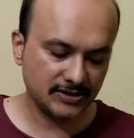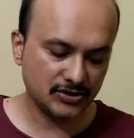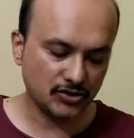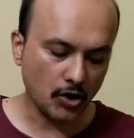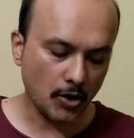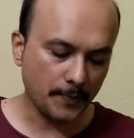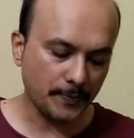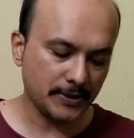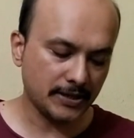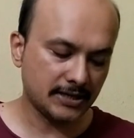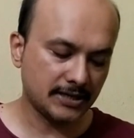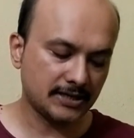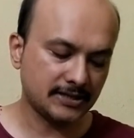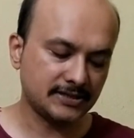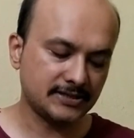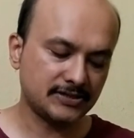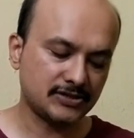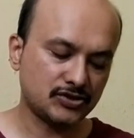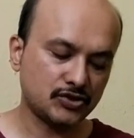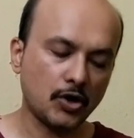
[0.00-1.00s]
It's
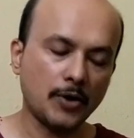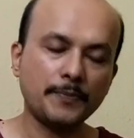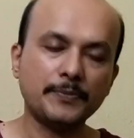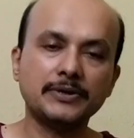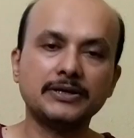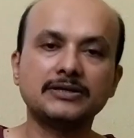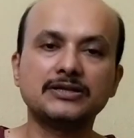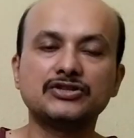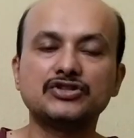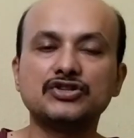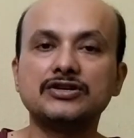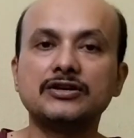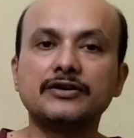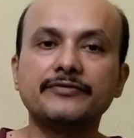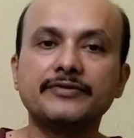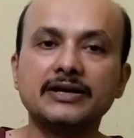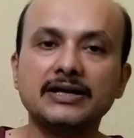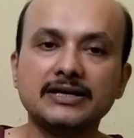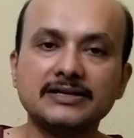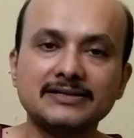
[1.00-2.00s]
stopping.
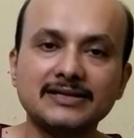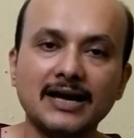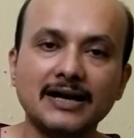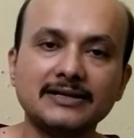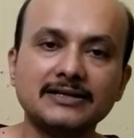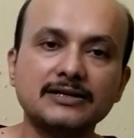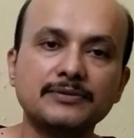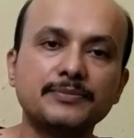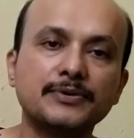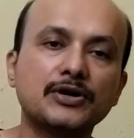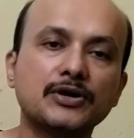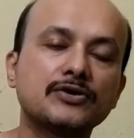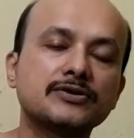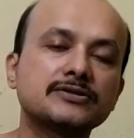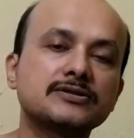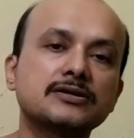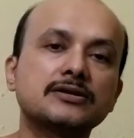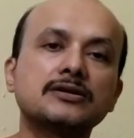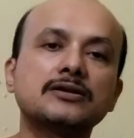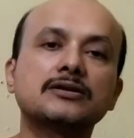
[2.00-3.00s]
The children are very excited
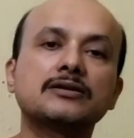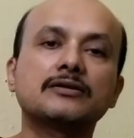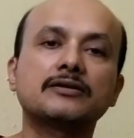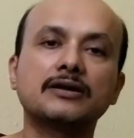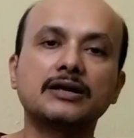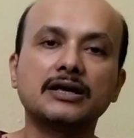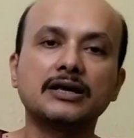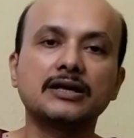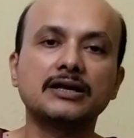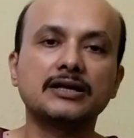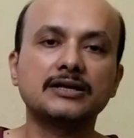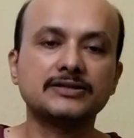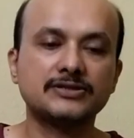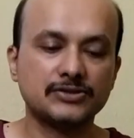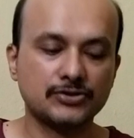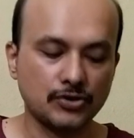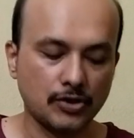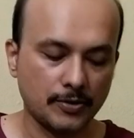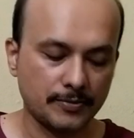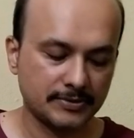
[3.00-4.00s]
because the
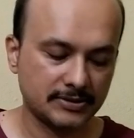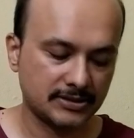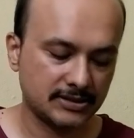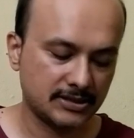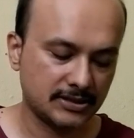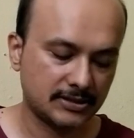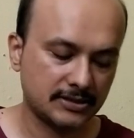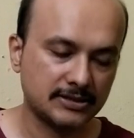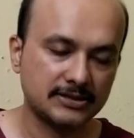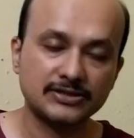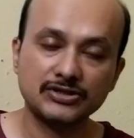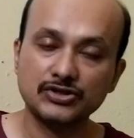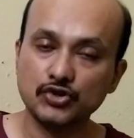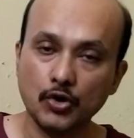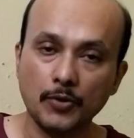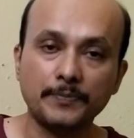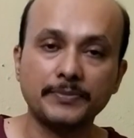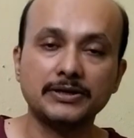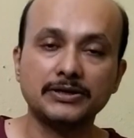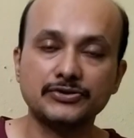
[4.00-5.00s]
rain is stopping.
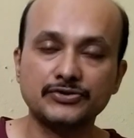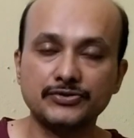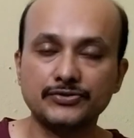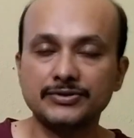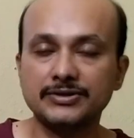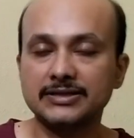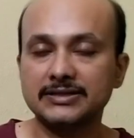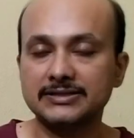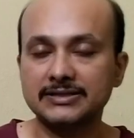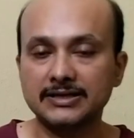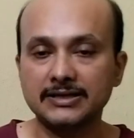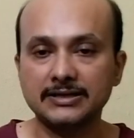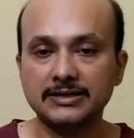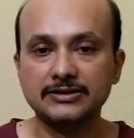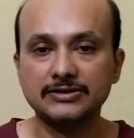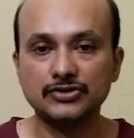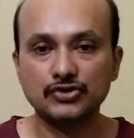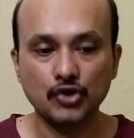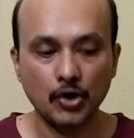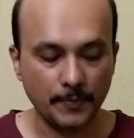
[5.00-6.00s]
So they are
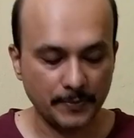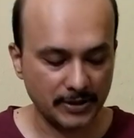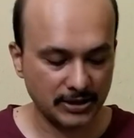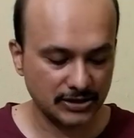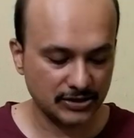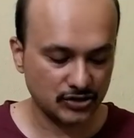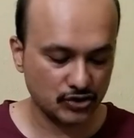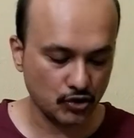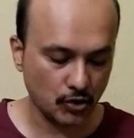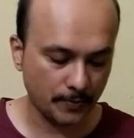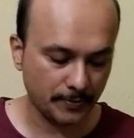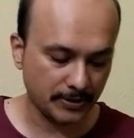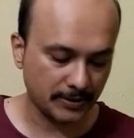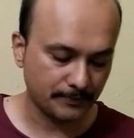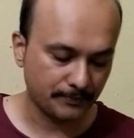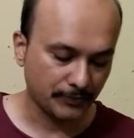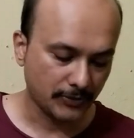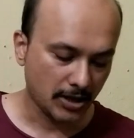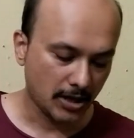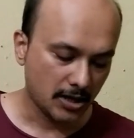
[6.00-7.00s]
saying, it's
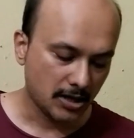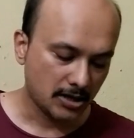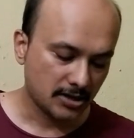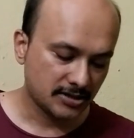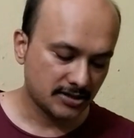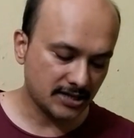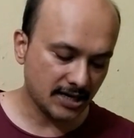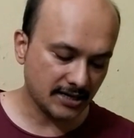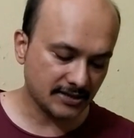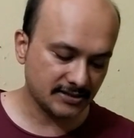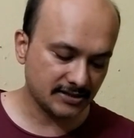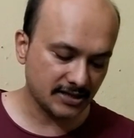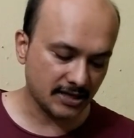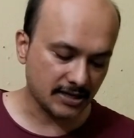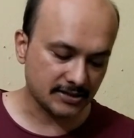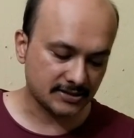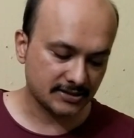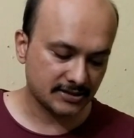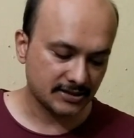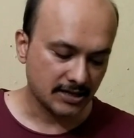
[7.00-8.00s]
stopping.
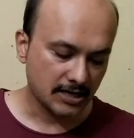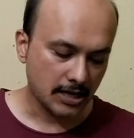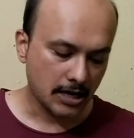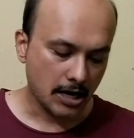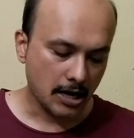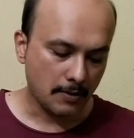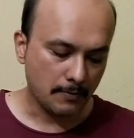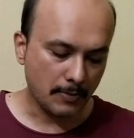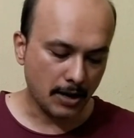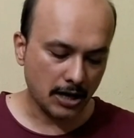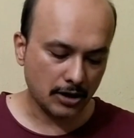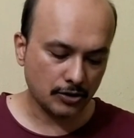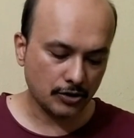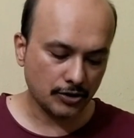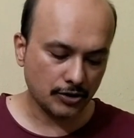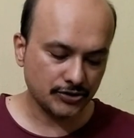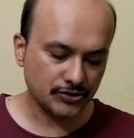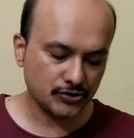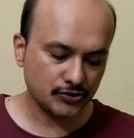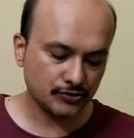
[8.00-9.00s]
Yes.
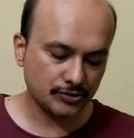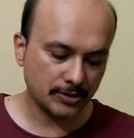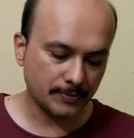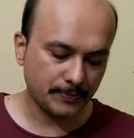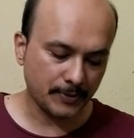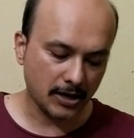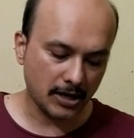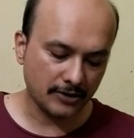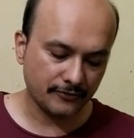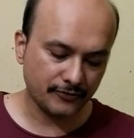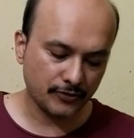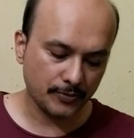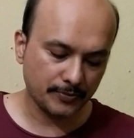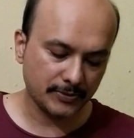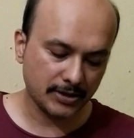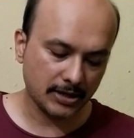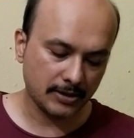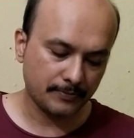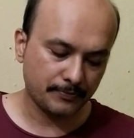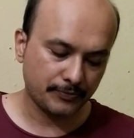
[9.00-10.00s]
Margot stood
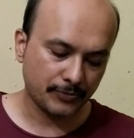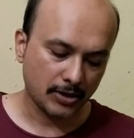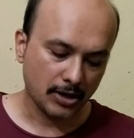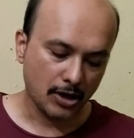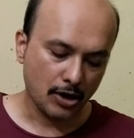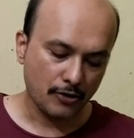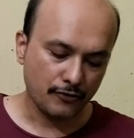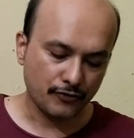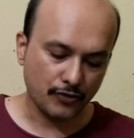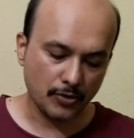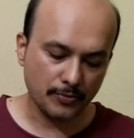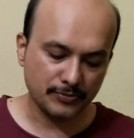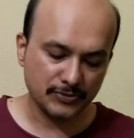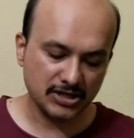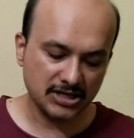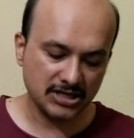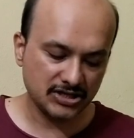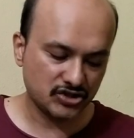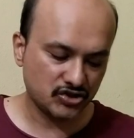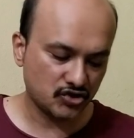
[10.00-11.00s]
apart from them,
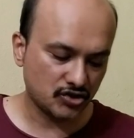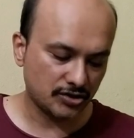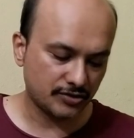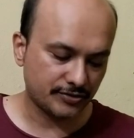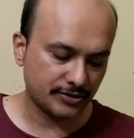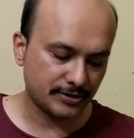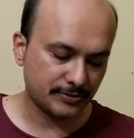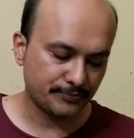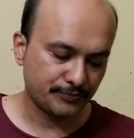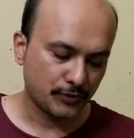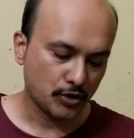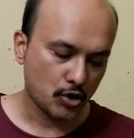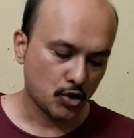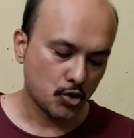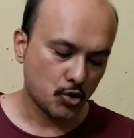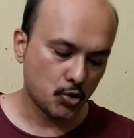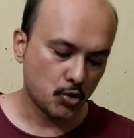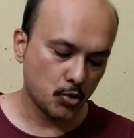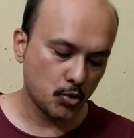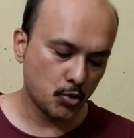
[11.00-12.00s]
from these
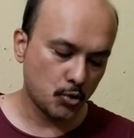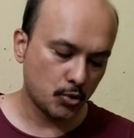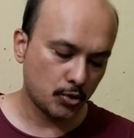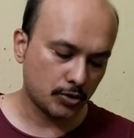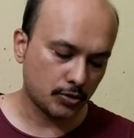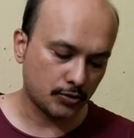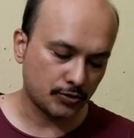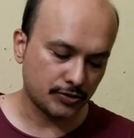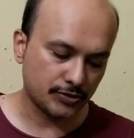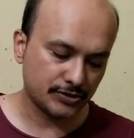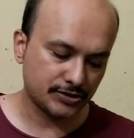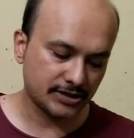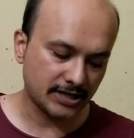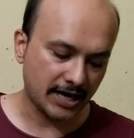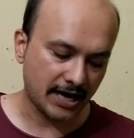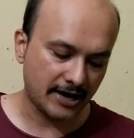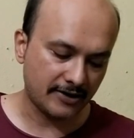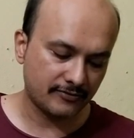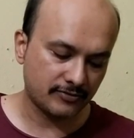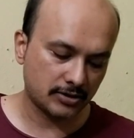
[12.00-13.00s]
children. Who
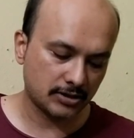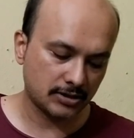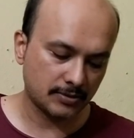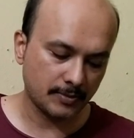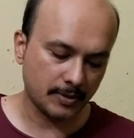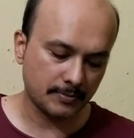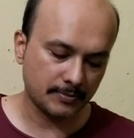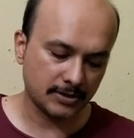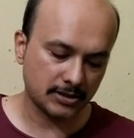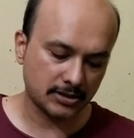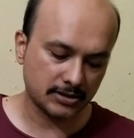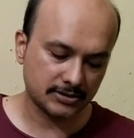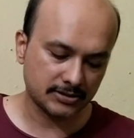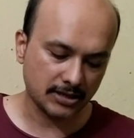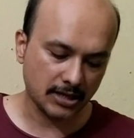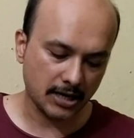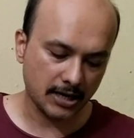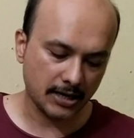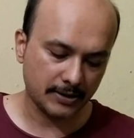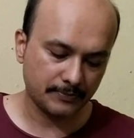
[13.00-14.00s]
could ever
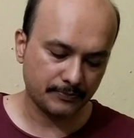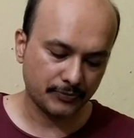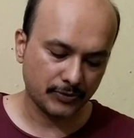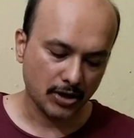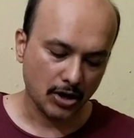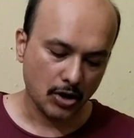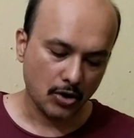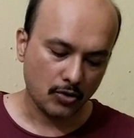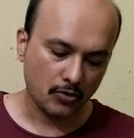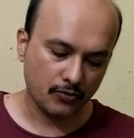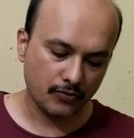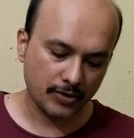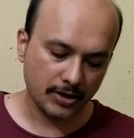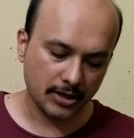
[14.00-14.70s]
remember a time